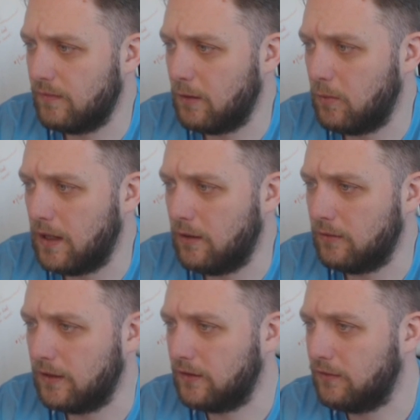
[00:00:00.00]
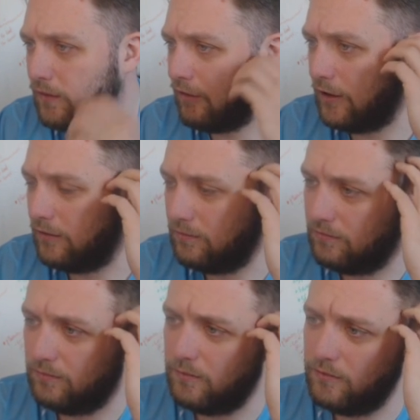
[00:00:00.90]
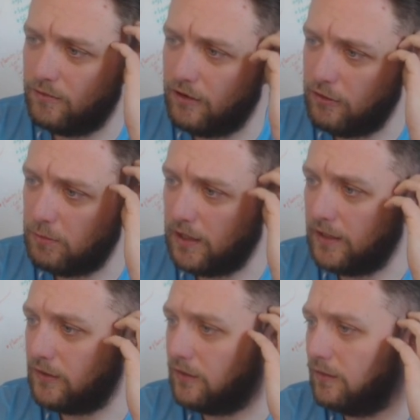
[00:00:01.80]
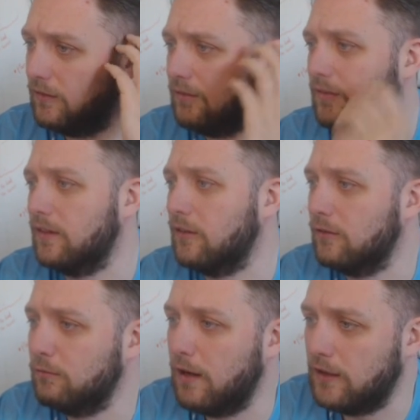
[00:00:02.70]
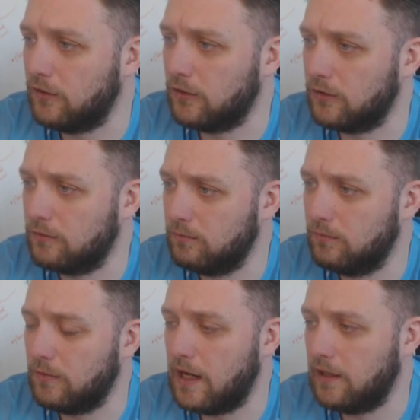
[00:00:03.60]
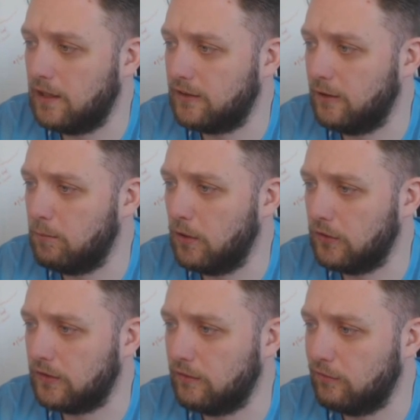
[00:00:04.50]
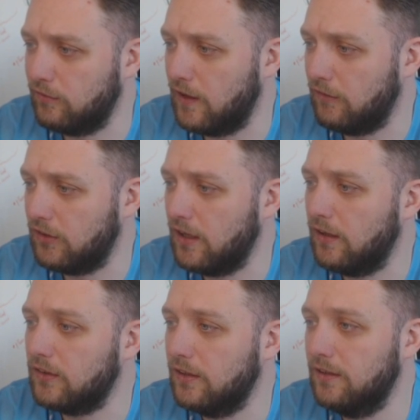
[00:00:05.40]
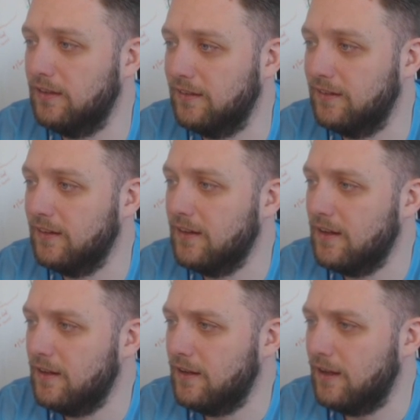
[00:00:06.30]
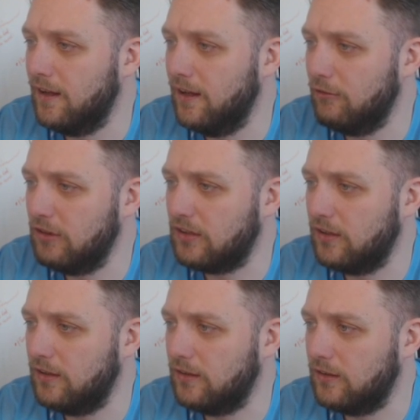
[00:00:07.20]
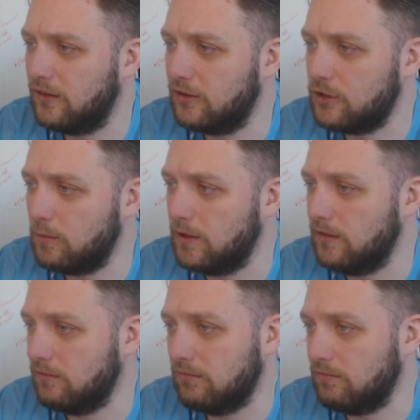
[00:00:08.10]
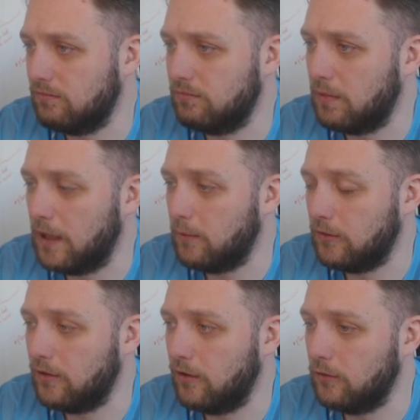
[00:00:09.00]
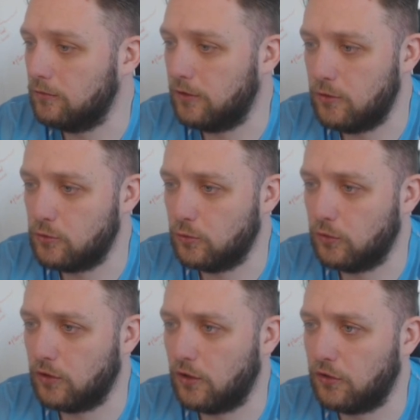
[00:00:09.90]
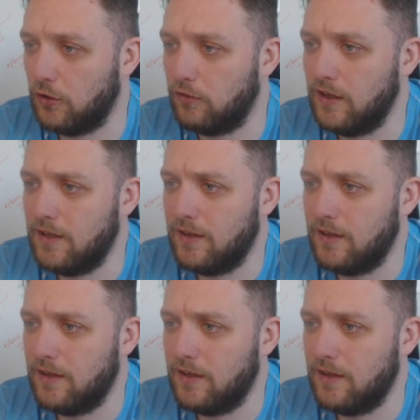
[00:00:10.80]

Wow, that's very, very blatant. Rate us, highlighting positive and 5 stars. Returns, shipping, payment, all usual sort of stuff.